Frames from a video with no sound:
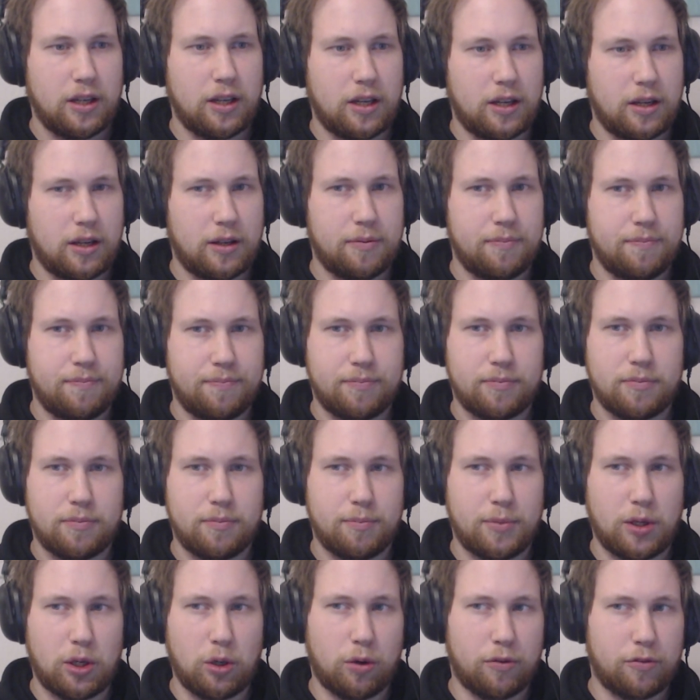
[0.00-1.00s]

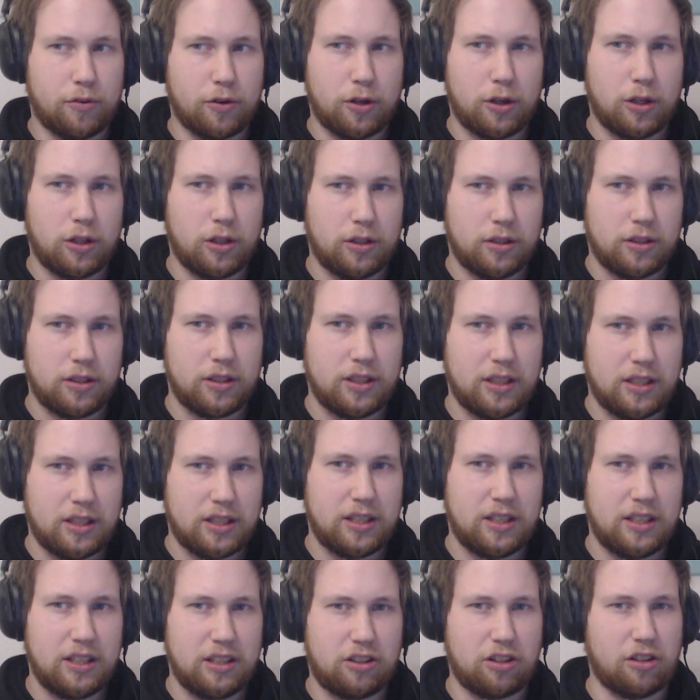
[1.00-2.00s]
But overall,
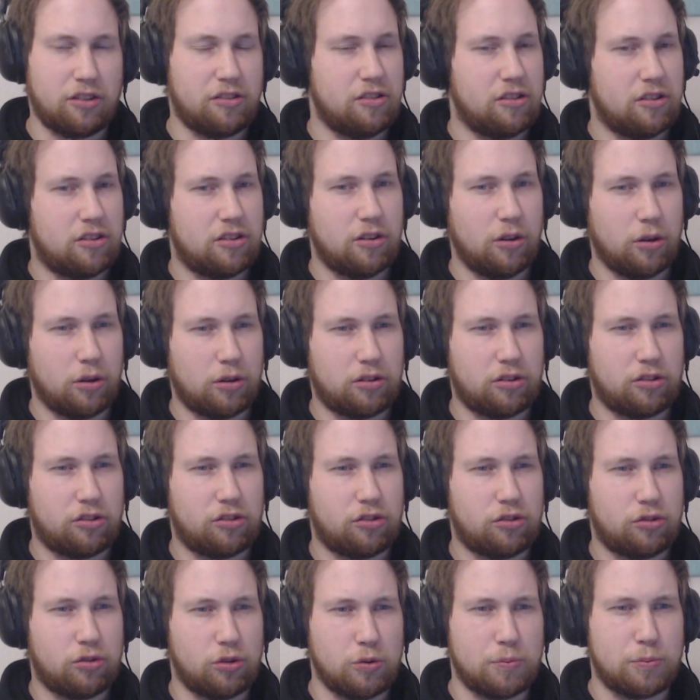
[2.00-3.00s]
it doesn't look
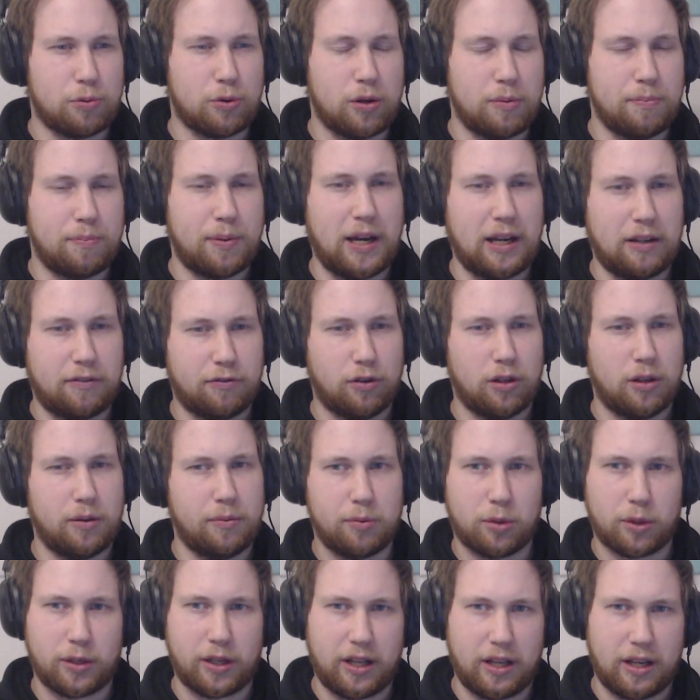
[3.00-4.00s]
super
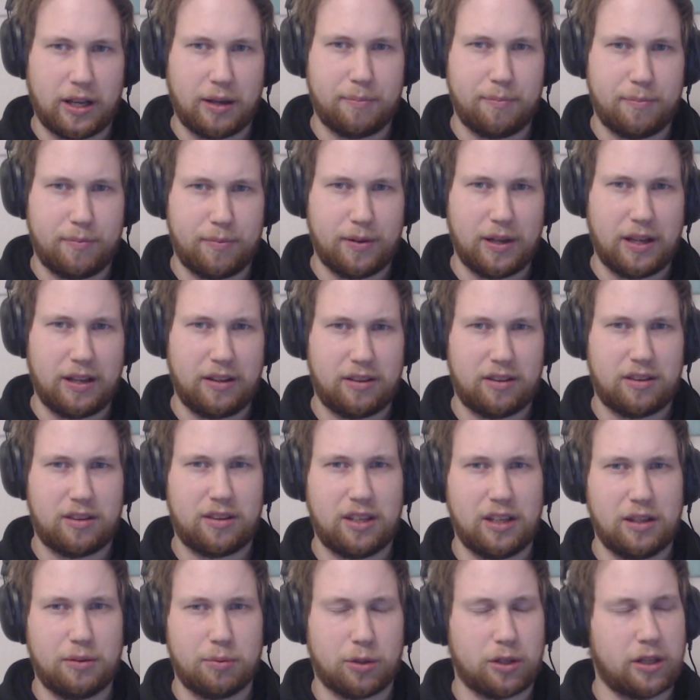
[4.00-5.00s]
impactful. I
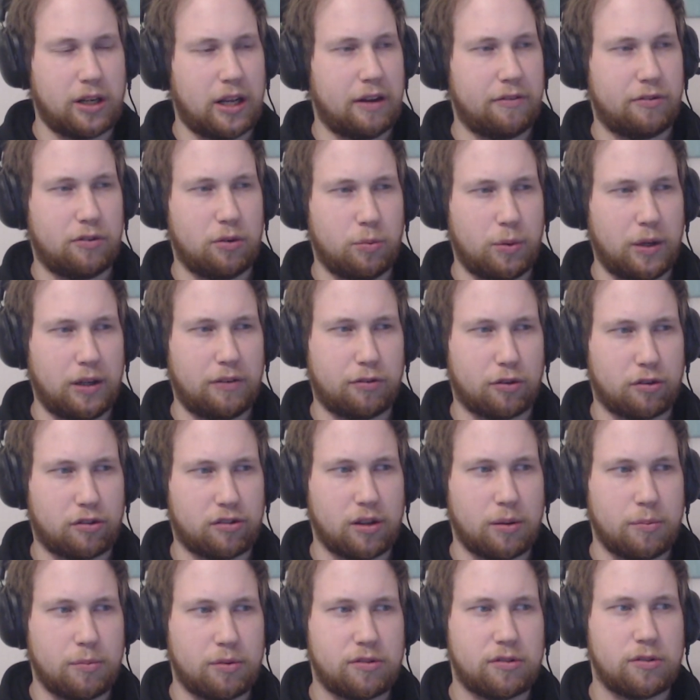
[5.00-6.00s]
think we're gonna have to wait for
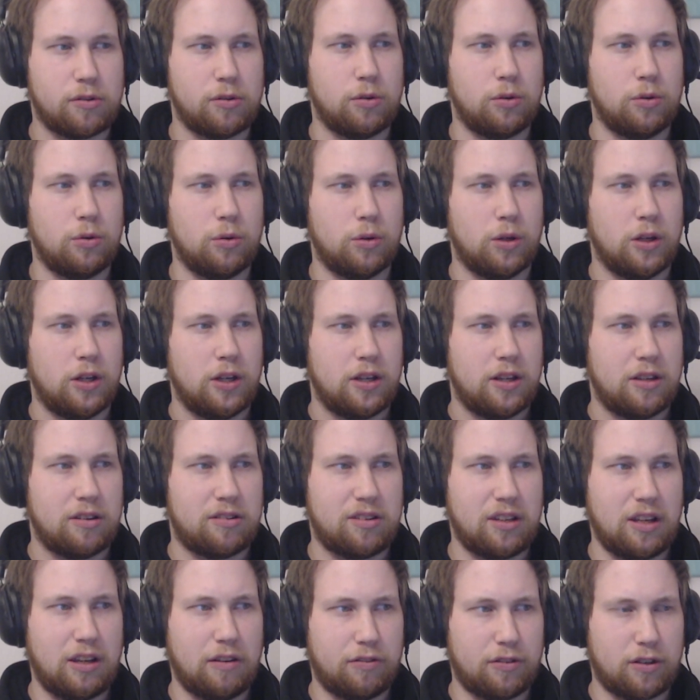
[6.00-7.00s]
Sims to
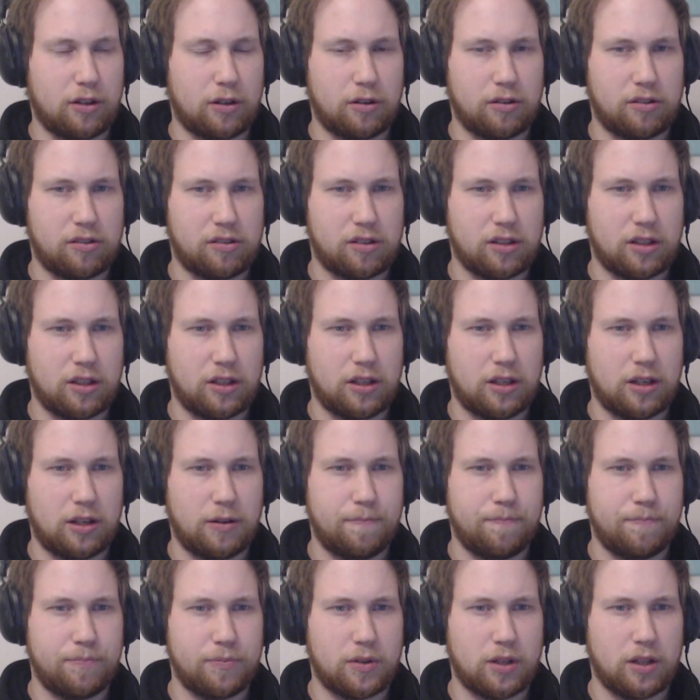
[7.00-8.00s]
see if there's
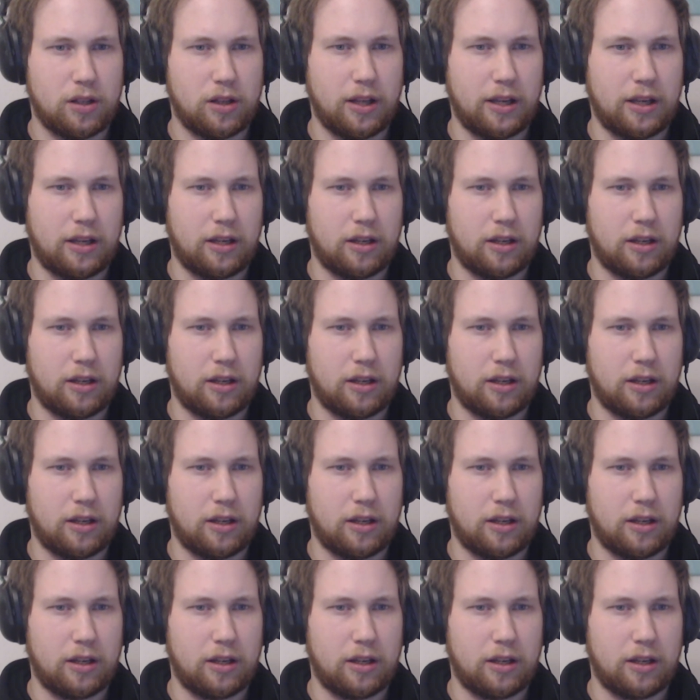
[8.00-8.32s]
really